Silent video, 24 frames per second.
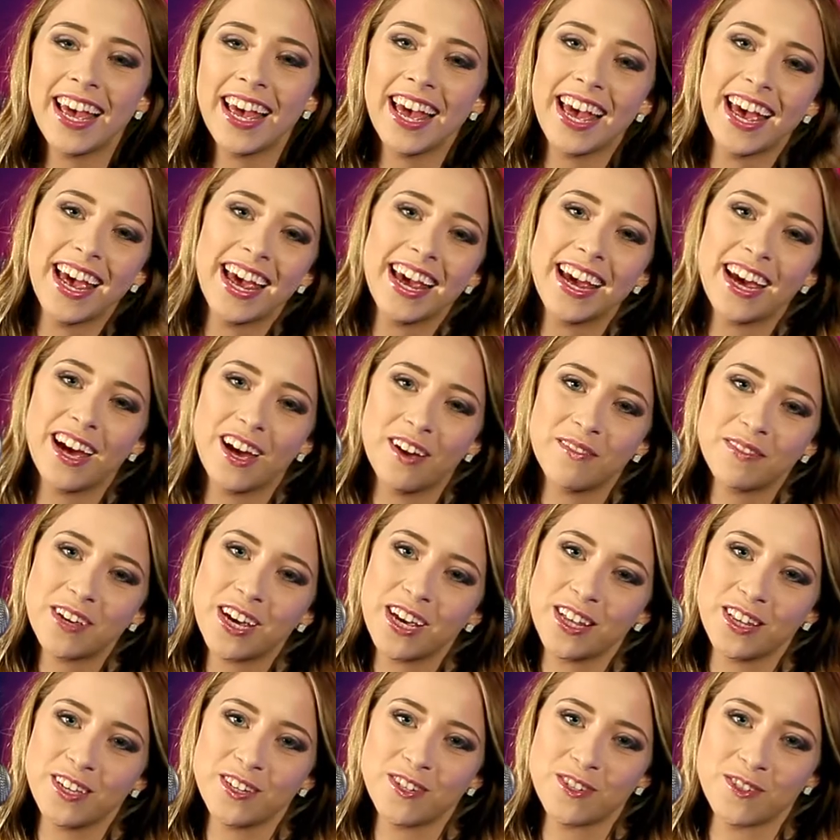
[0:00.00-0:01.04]
Hey, I'm
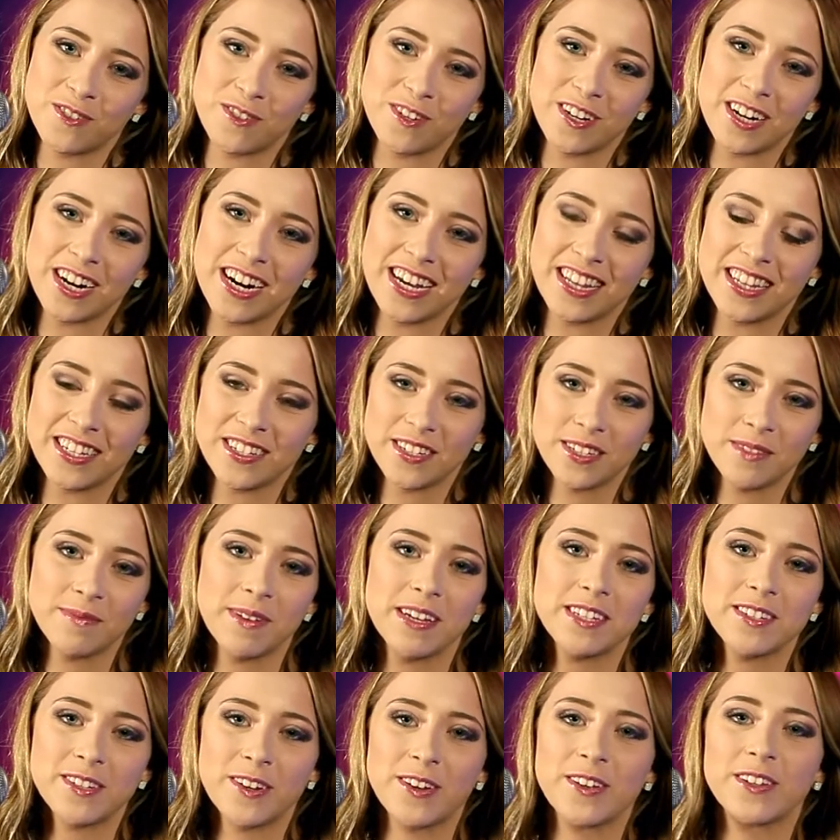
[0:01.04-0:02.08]
Kalie Shorr, and this is
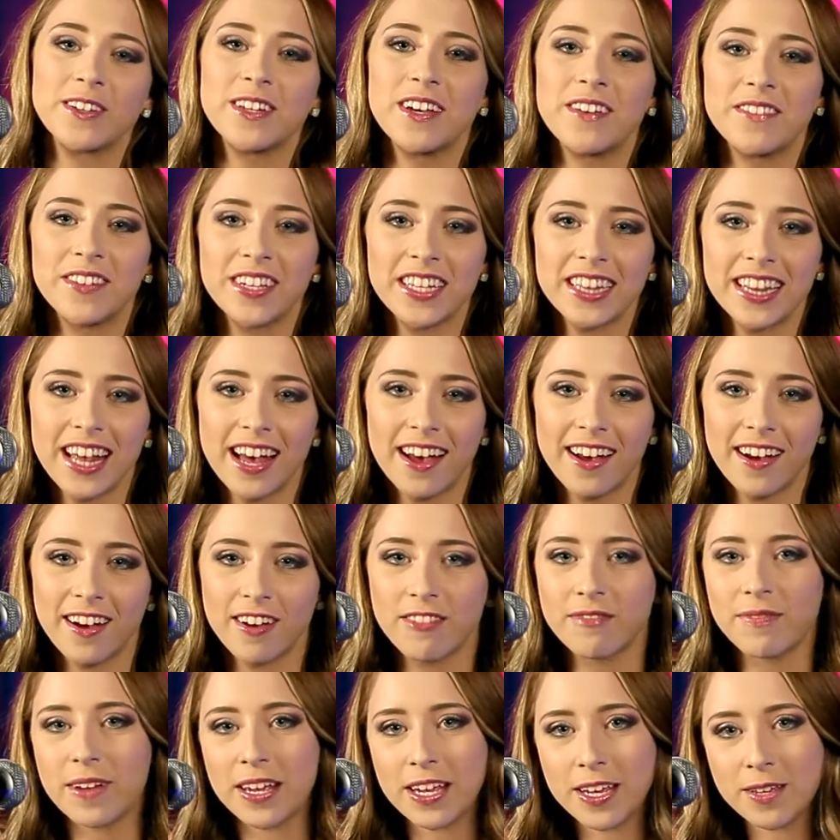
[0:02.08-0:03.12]
my song Love Like That
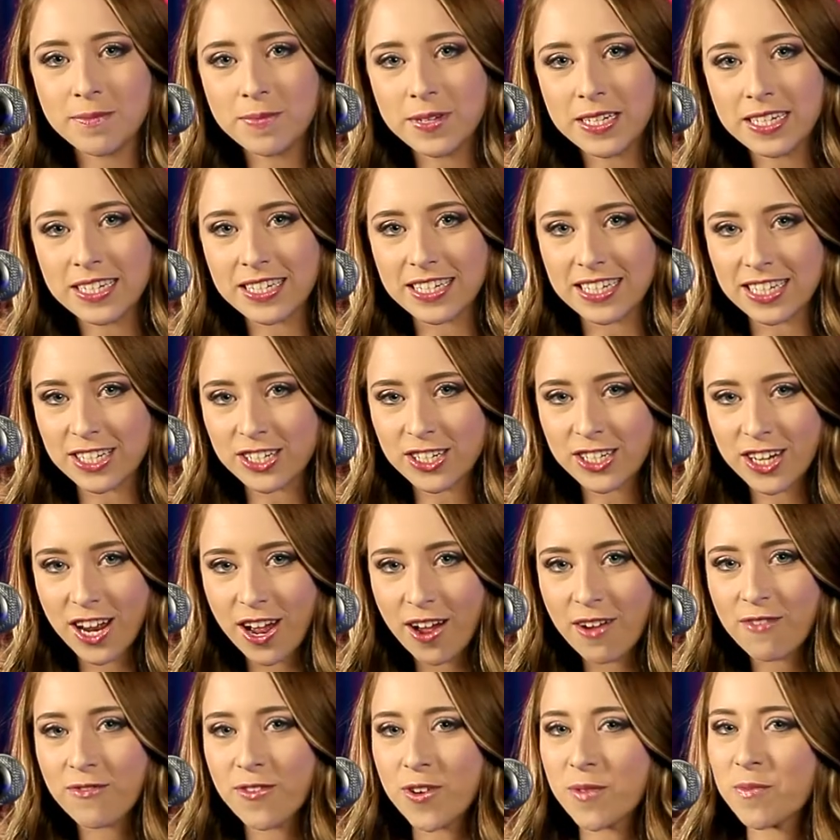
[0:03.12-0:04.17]
off my EP
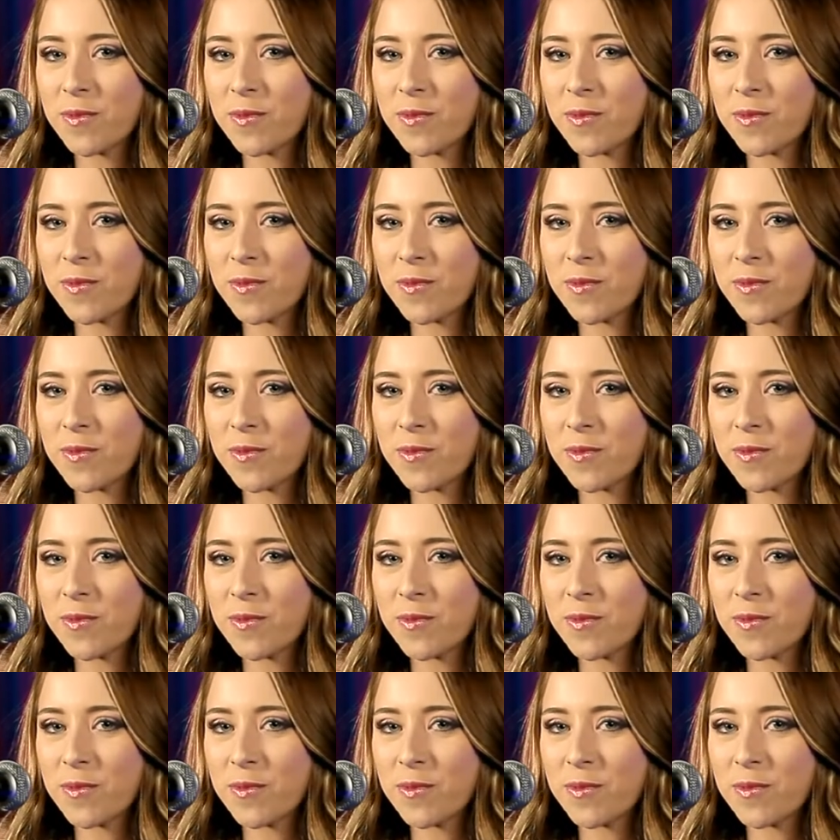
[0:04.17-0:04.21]
Slingshot for